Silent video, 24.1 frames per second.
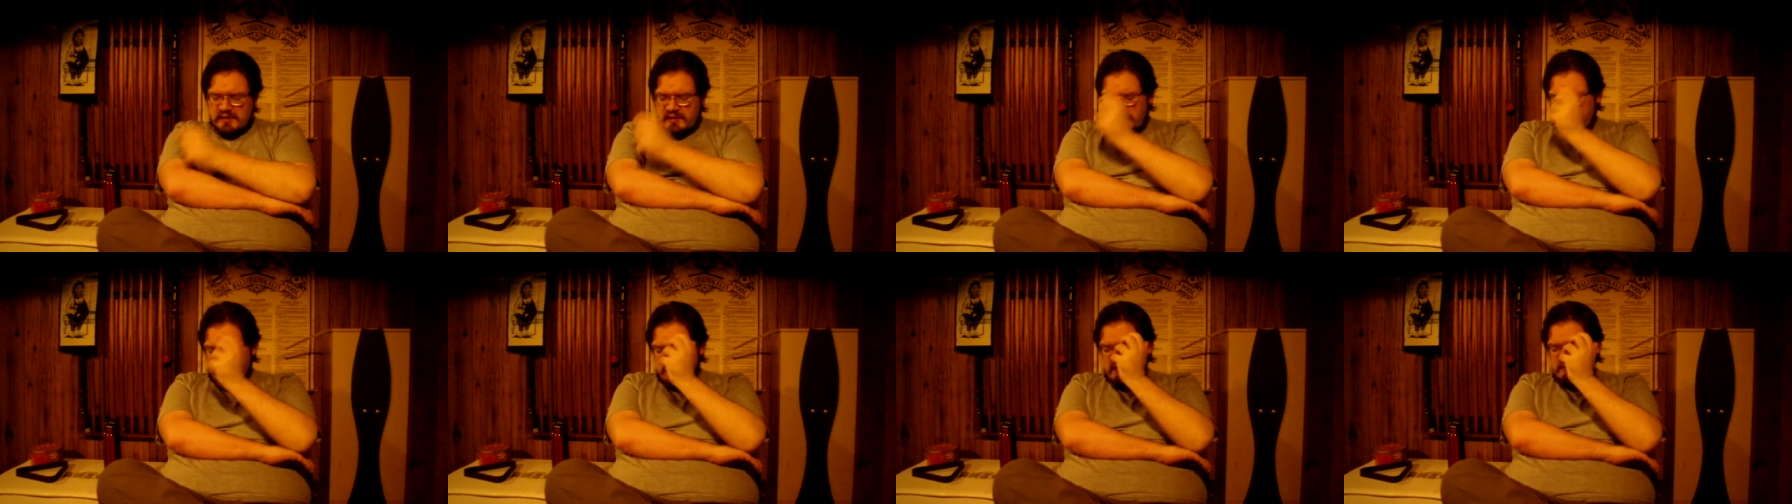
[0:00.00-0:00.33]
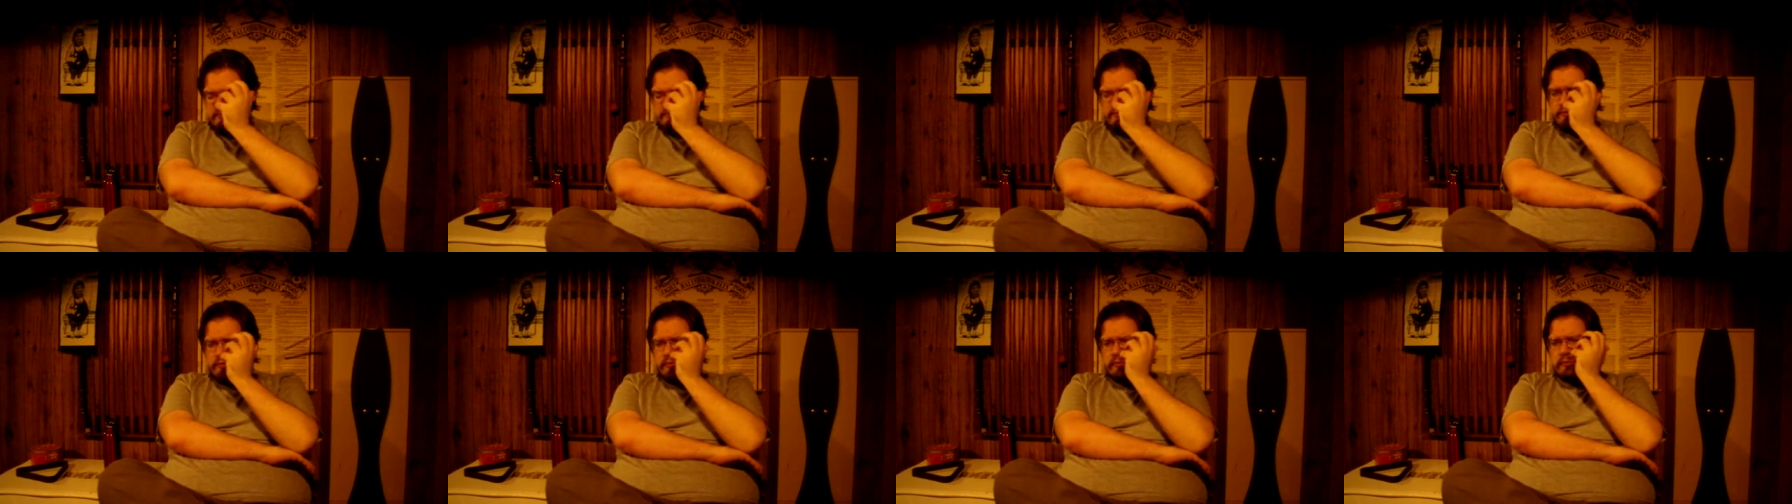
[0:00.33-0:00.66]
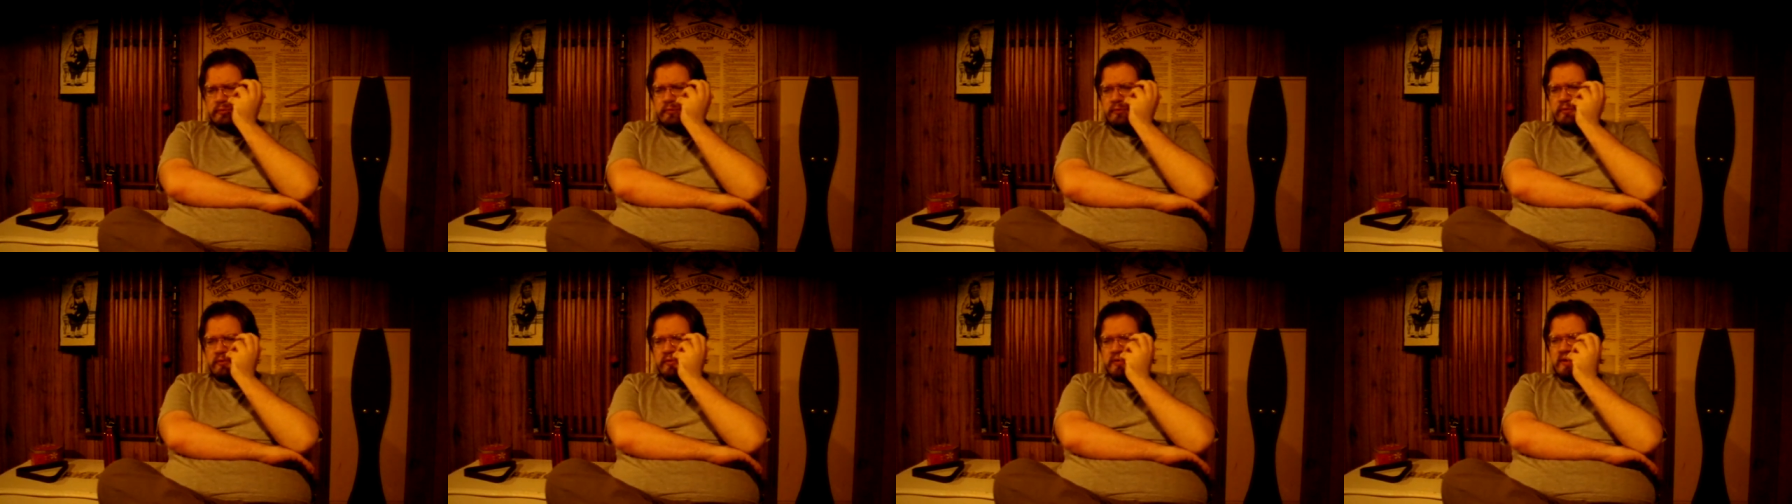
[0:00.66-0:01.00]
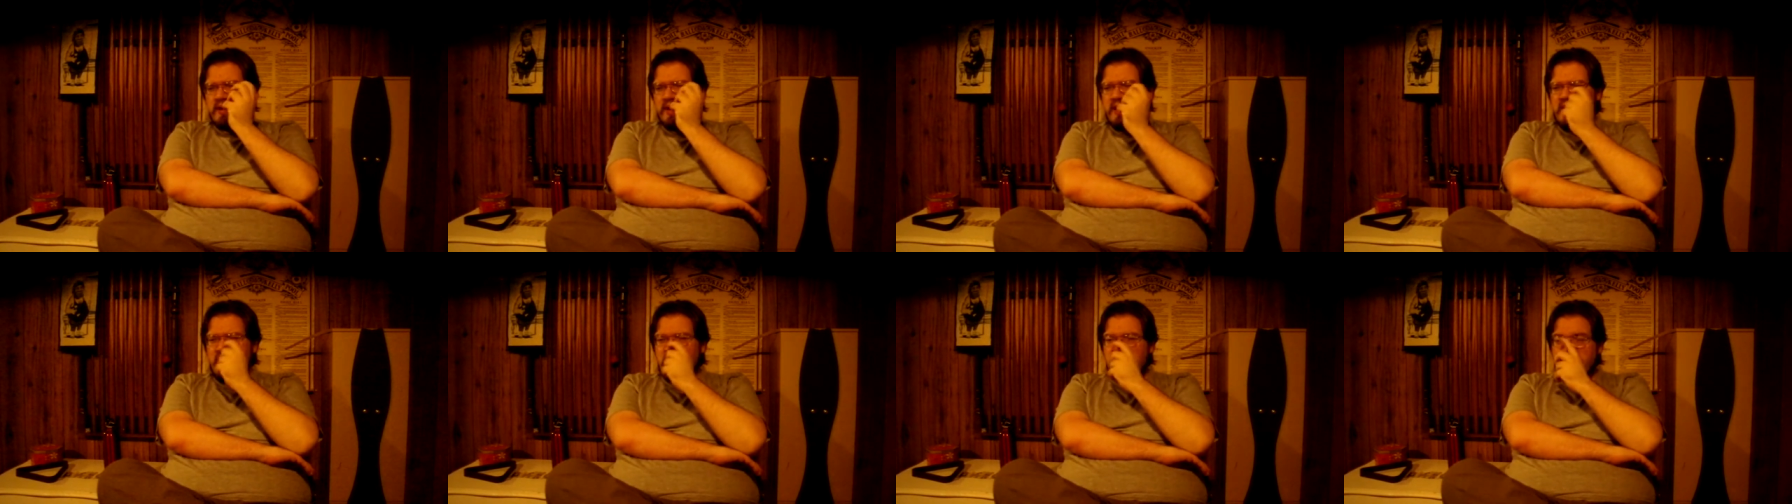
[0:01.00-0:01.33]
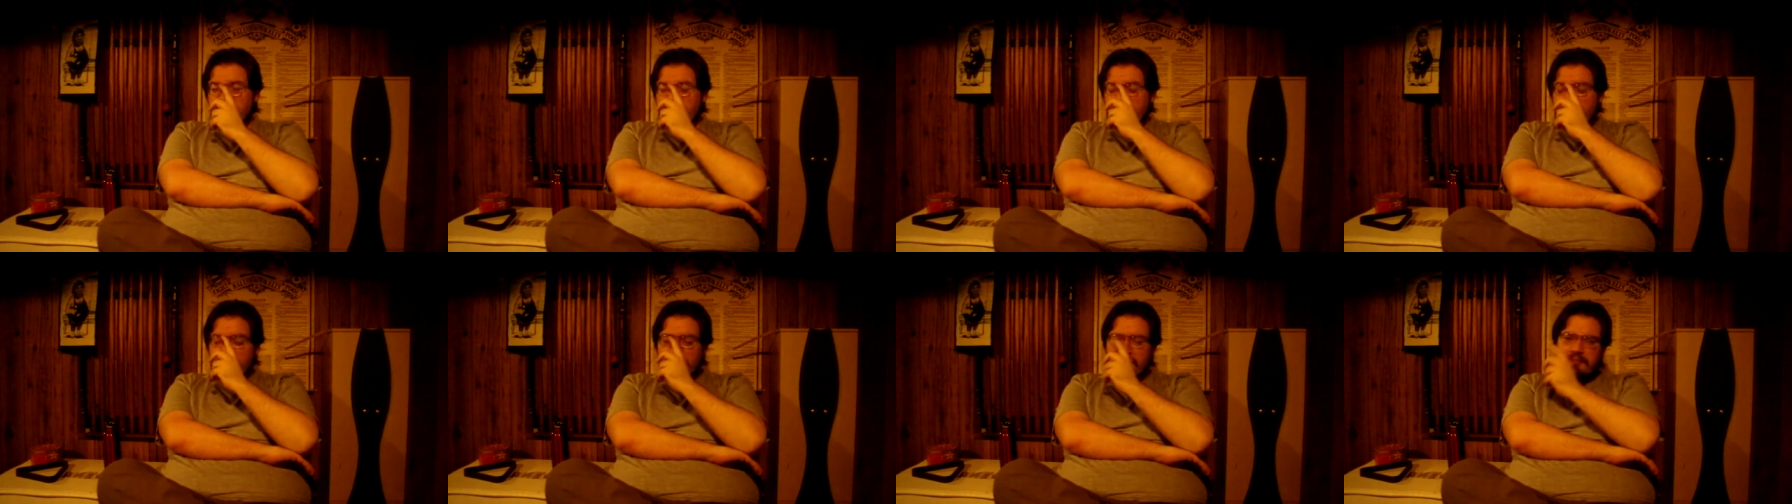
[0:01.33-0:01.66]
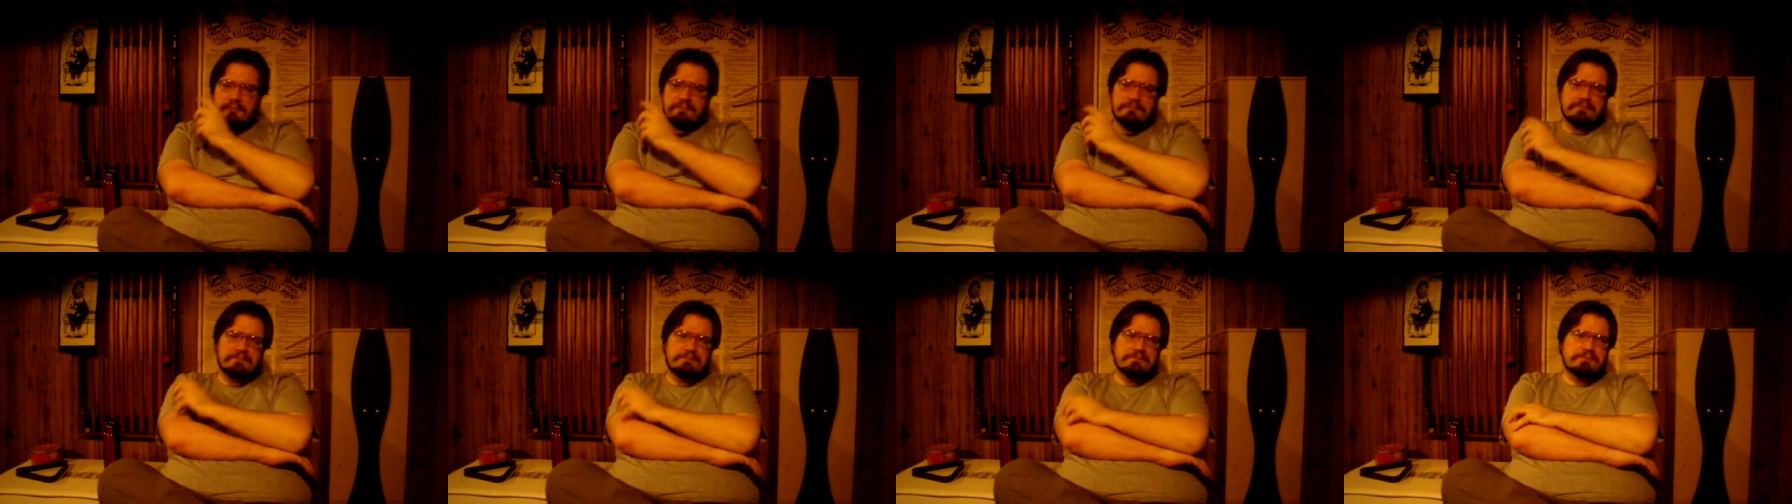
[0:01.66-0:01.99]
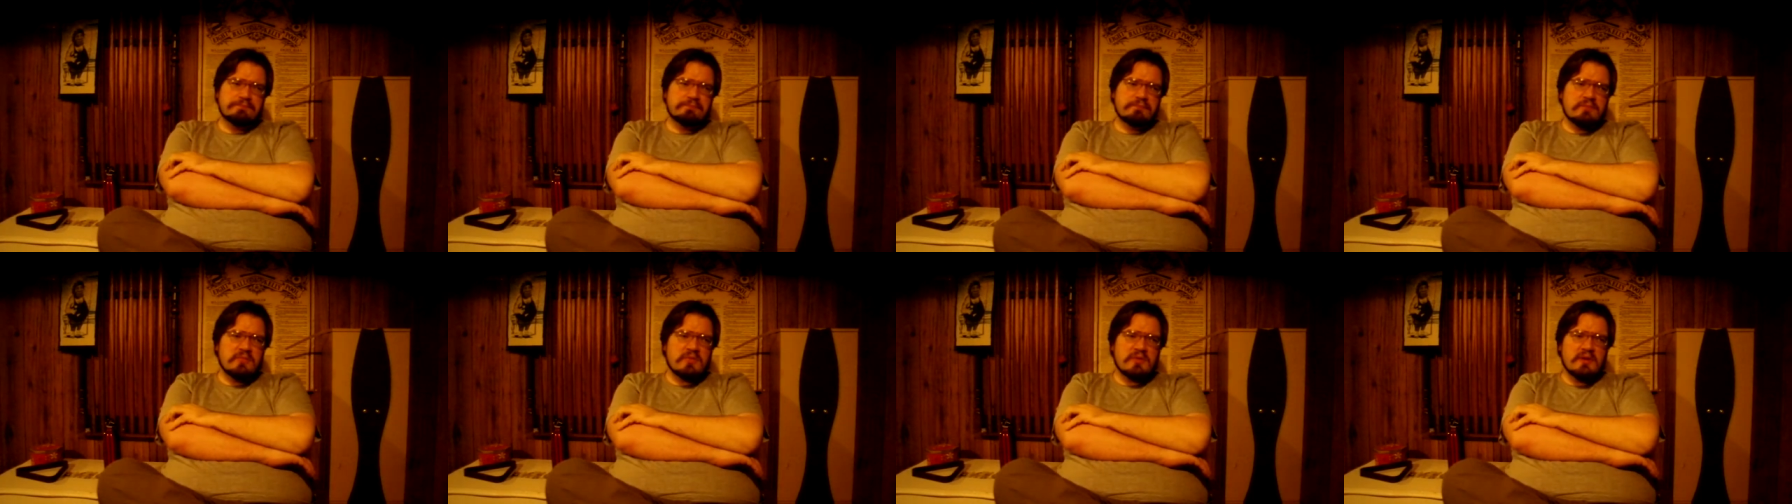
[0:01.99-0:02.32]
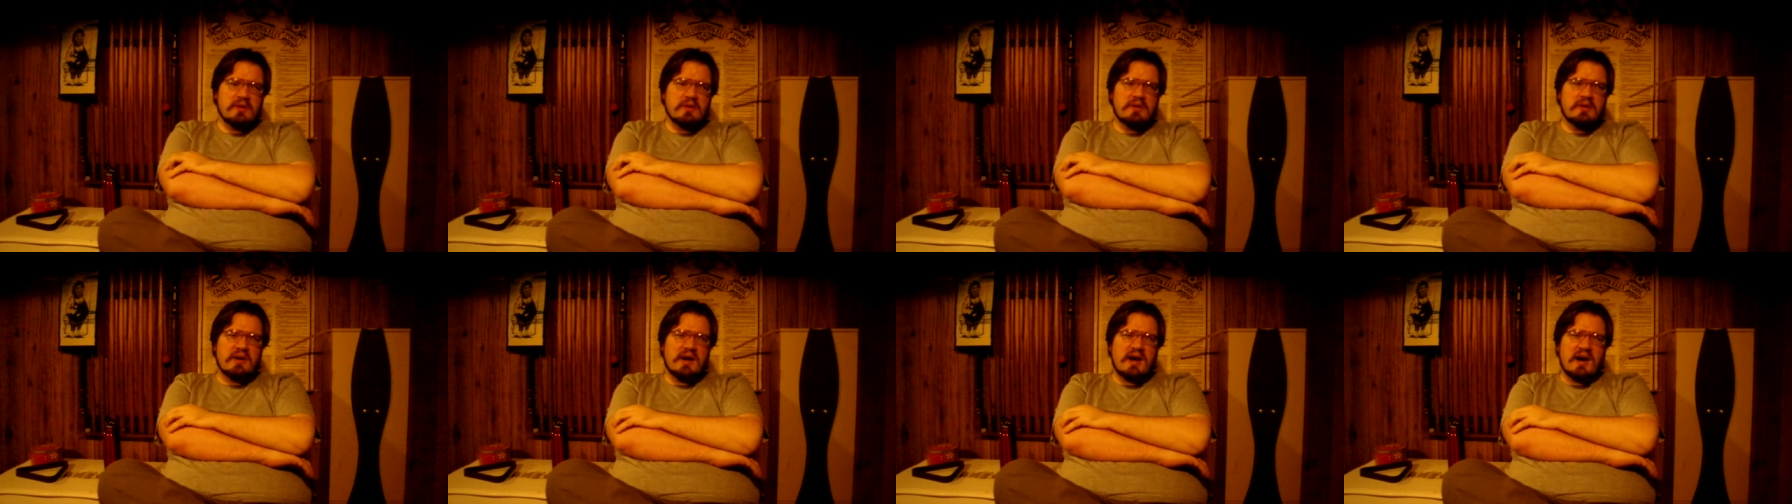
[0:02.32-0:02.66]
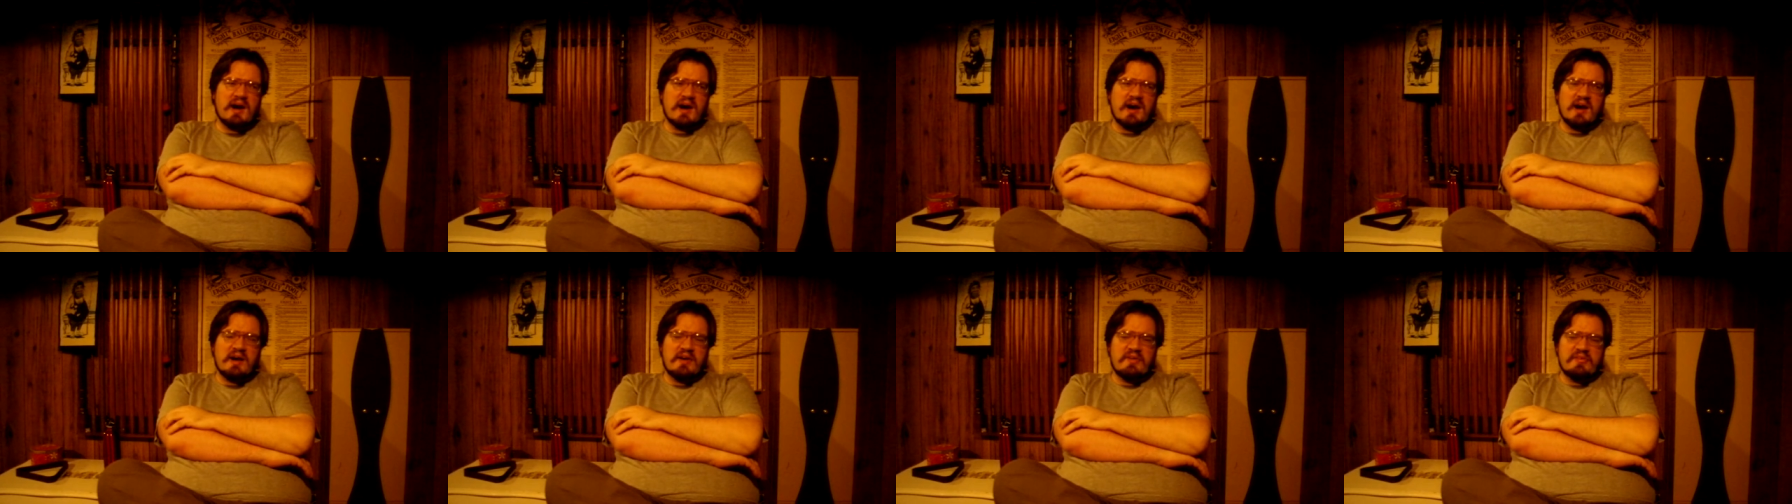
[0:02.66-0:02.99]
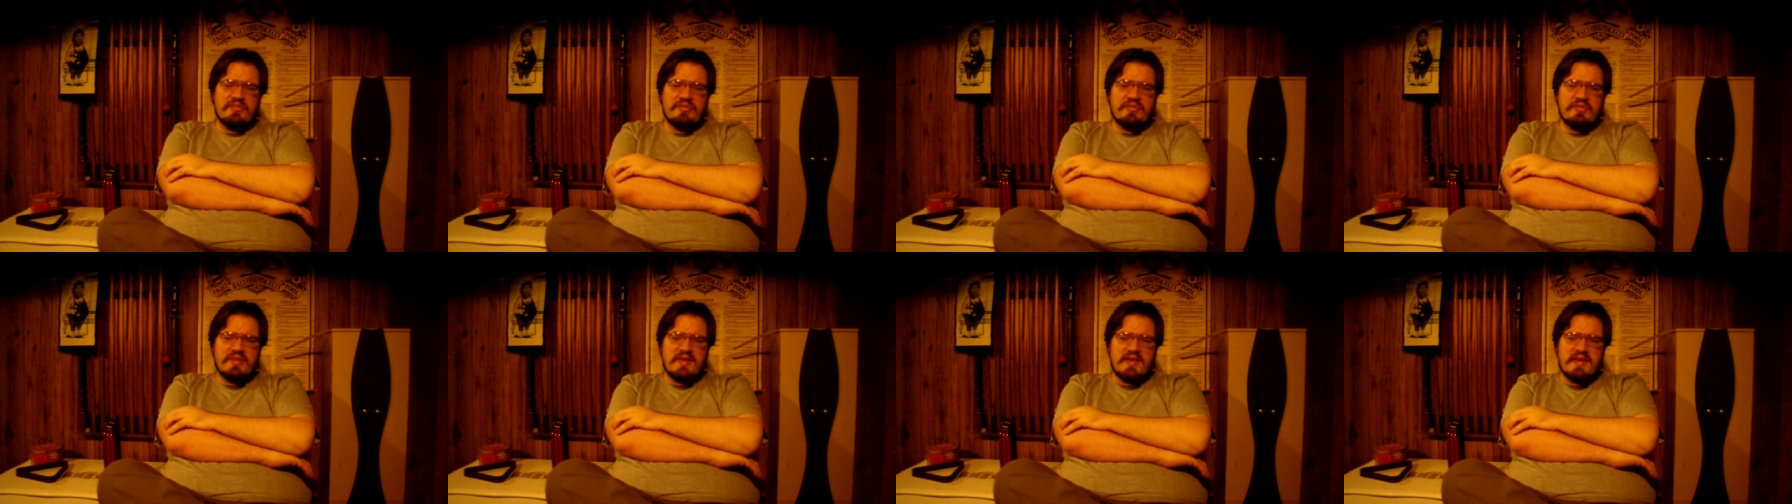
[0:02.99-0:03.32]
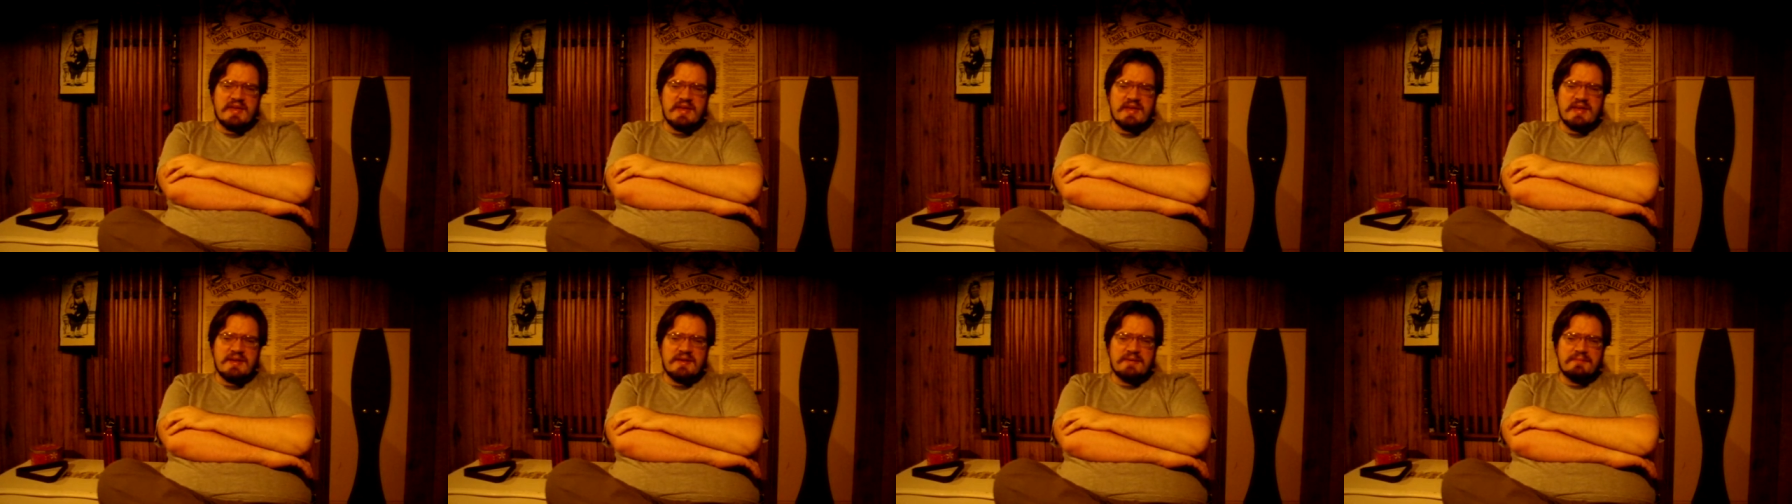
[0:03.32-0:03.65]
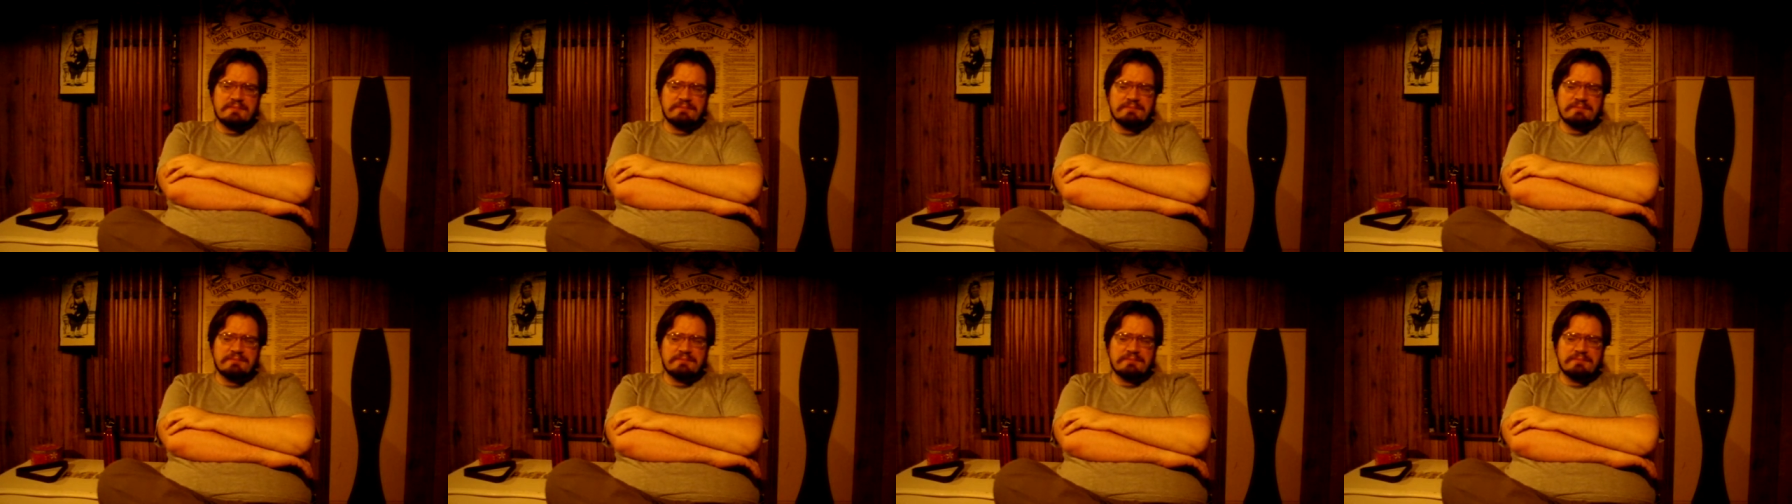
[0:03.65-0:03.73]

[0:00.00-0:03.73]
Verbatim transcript: If you look at uh, the,